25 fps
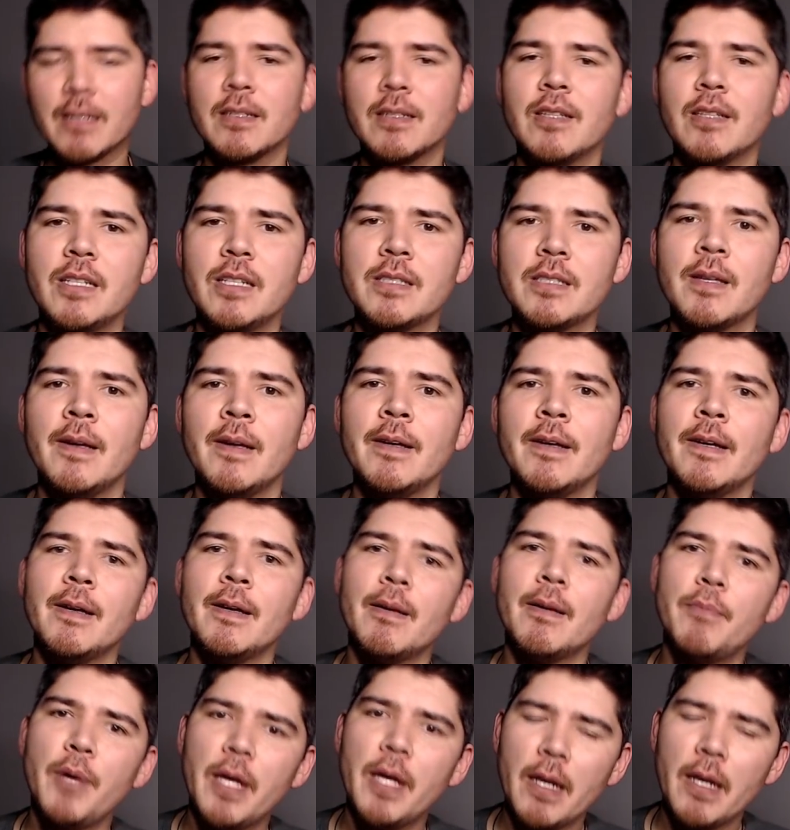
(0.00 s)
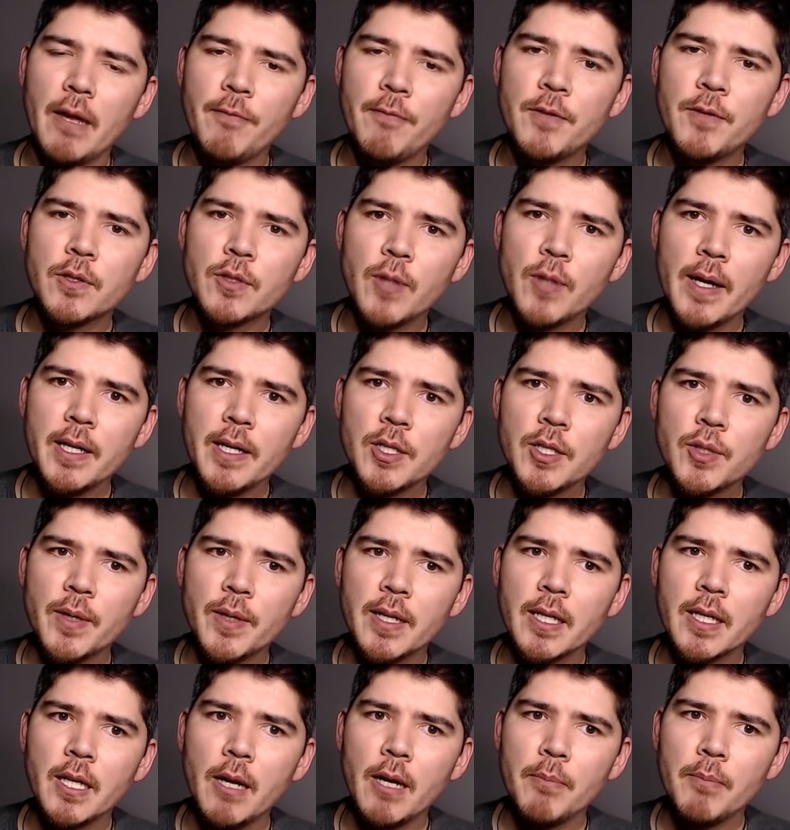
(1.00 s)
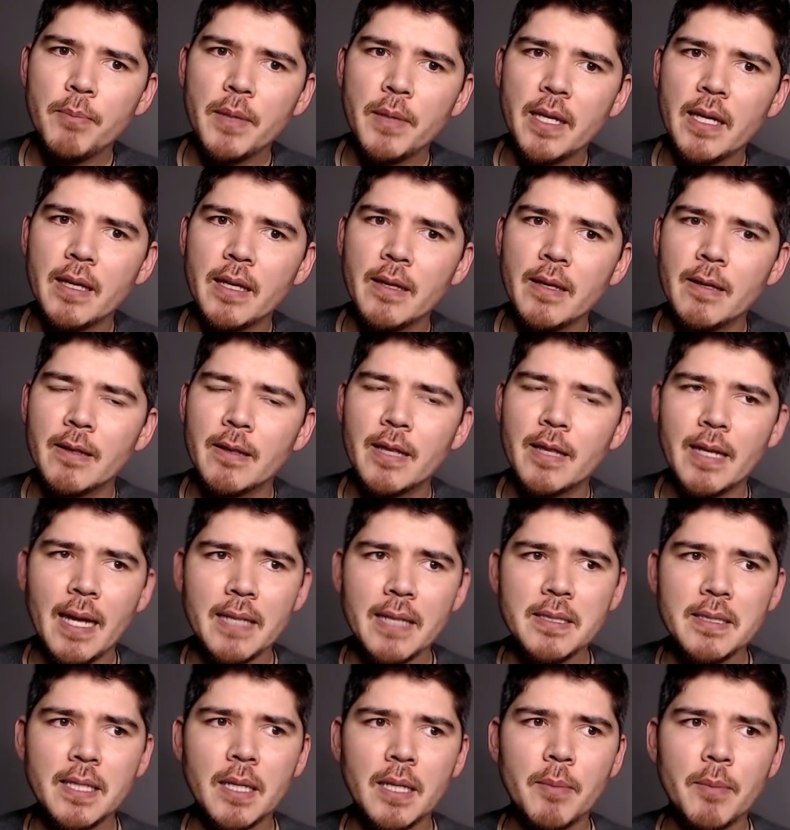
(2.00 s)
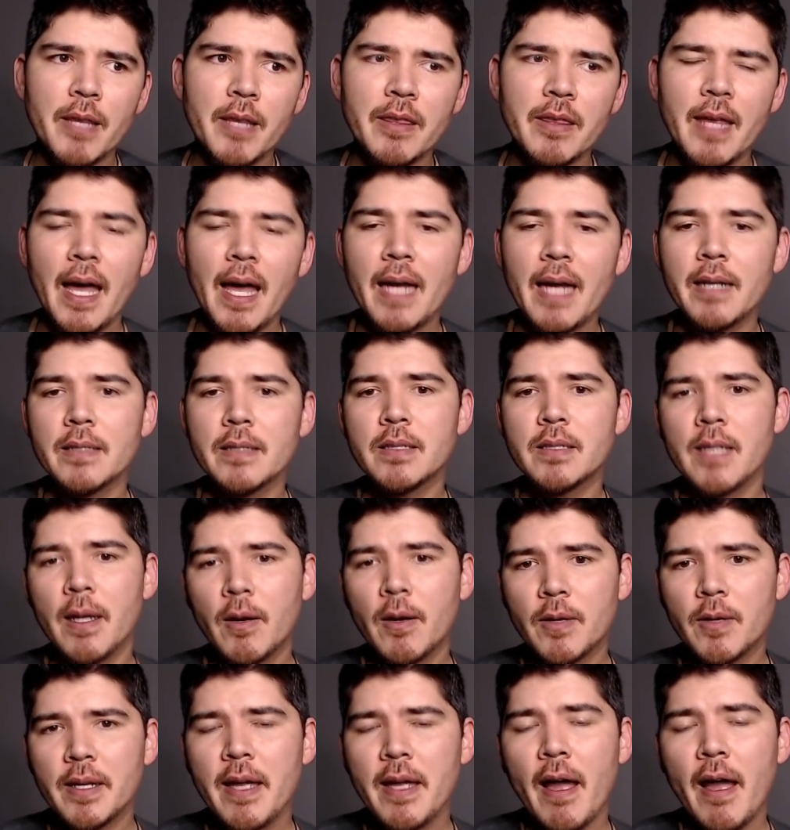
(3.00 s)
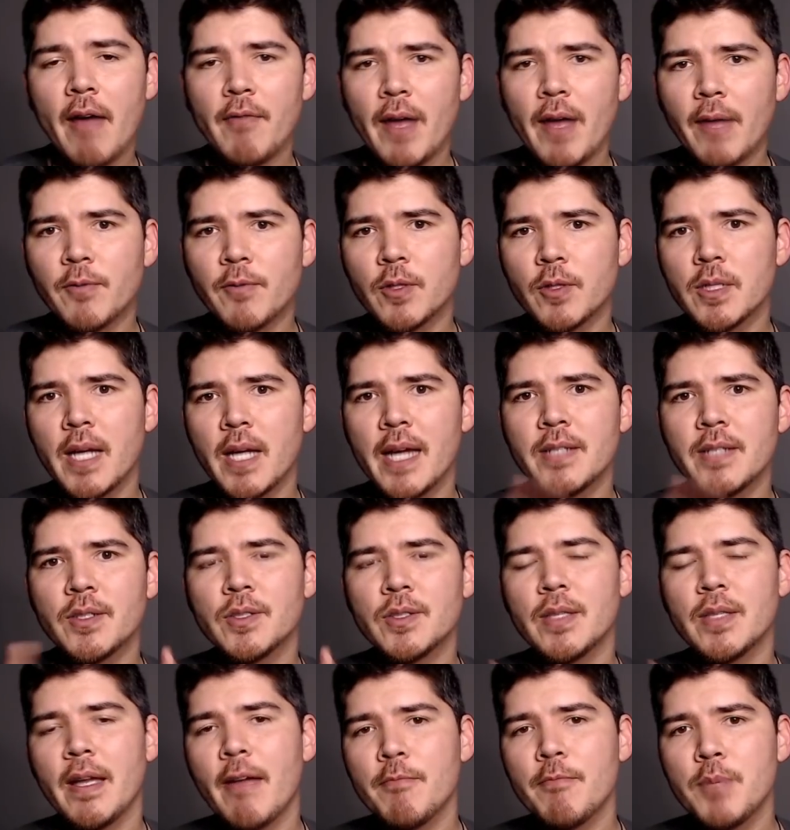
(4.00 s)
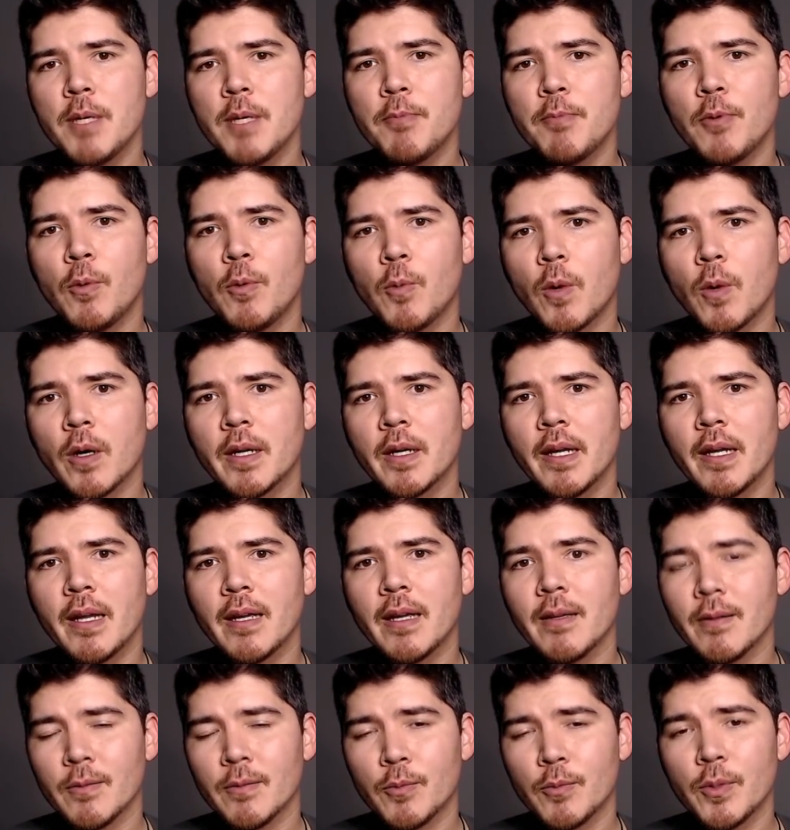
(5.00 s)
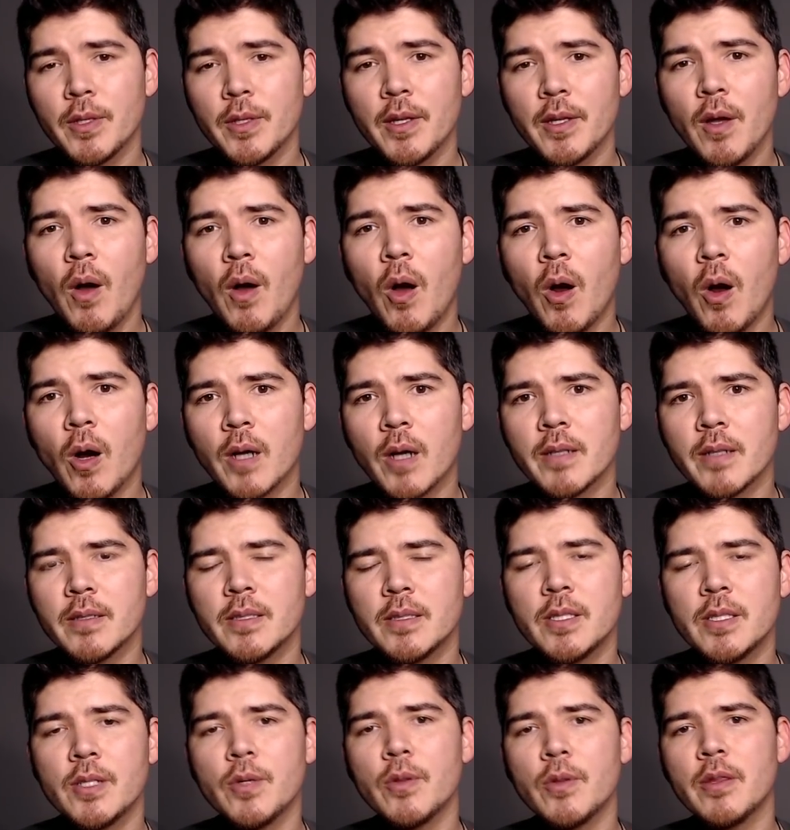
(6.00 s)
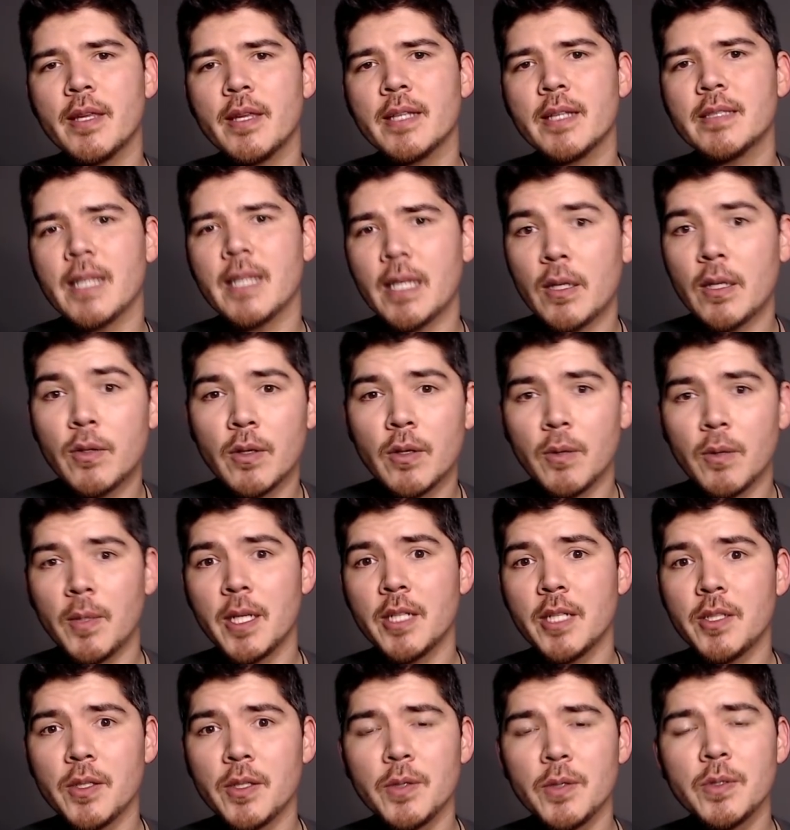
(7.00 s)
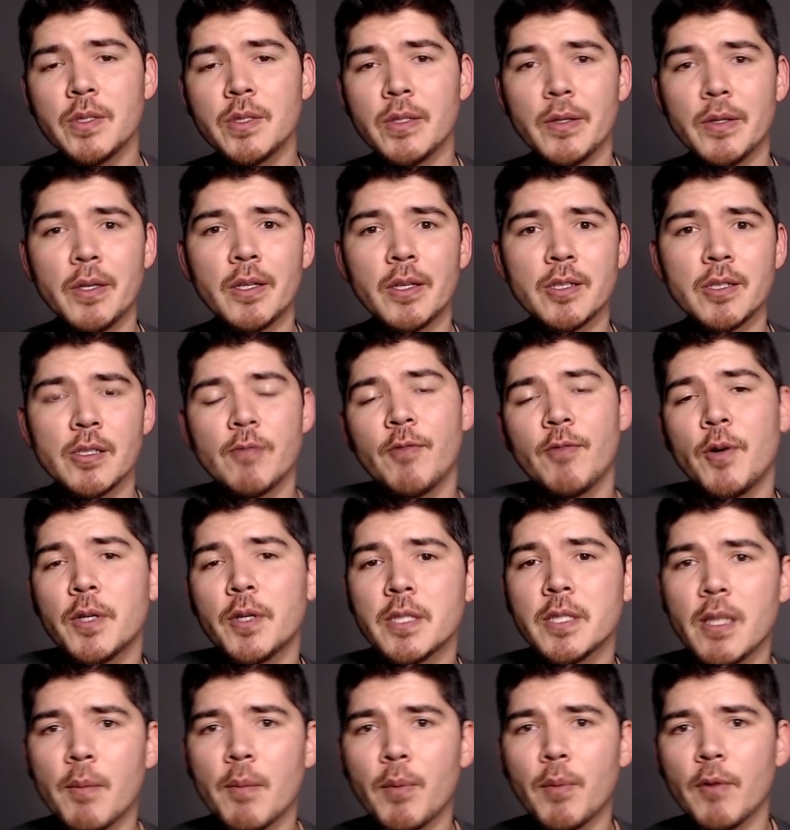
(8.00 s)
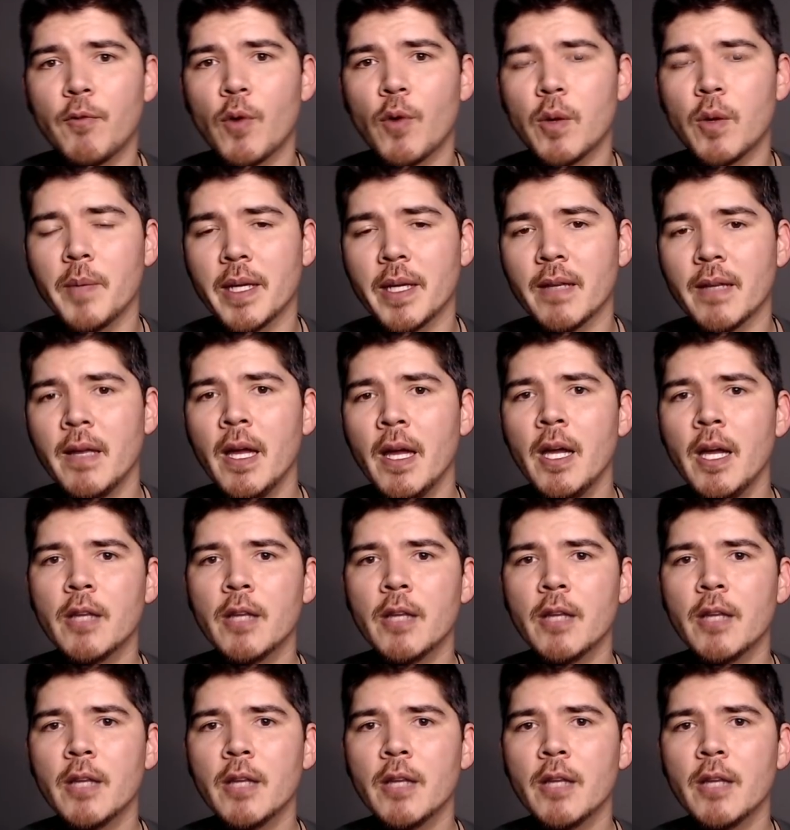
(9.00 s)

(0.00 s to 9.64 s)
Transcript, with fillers: Claws. But if you try to join a company, the nice thing about that is they already have advertisers, they have people working really hard to do things that you don't want to do, so you can just focus on performing.